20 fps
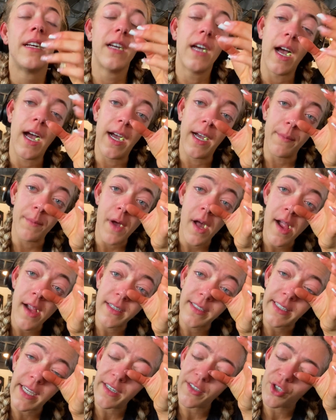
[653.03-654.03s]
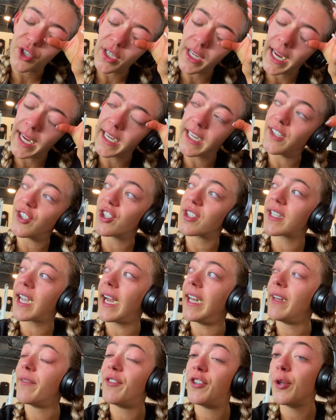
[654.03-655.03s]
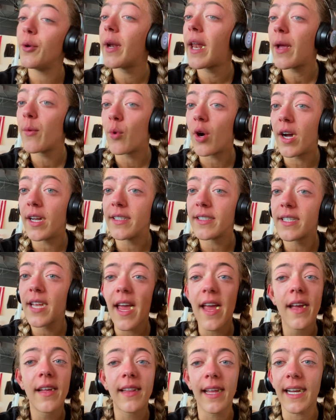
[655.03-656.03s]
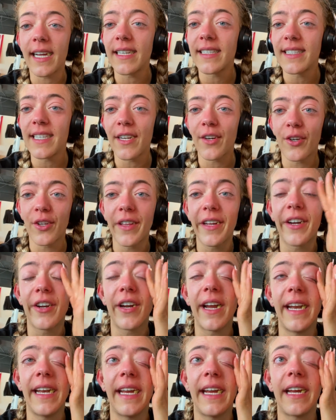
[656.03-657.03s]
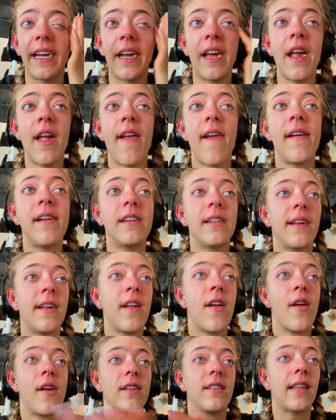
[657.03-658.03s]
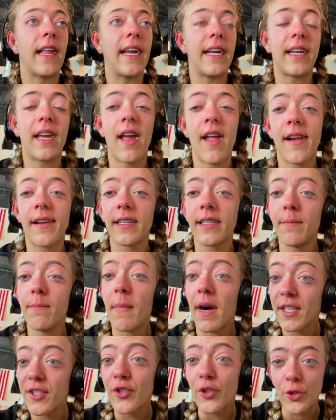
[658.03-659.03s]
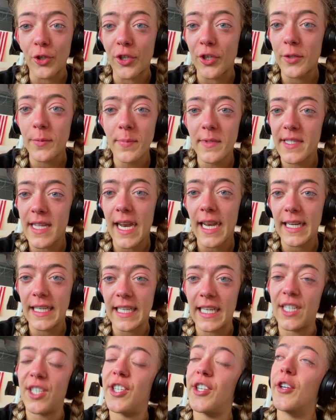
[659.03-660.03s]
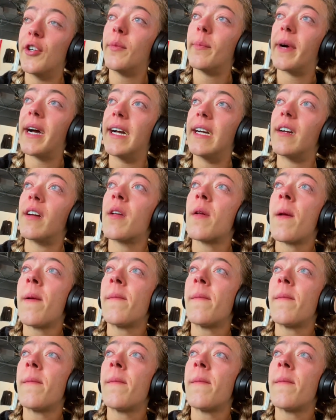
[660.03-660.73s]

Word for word: um, essentially I can just kind of do what I want. Like I said earlier, hitting like muscle groups that I need to, but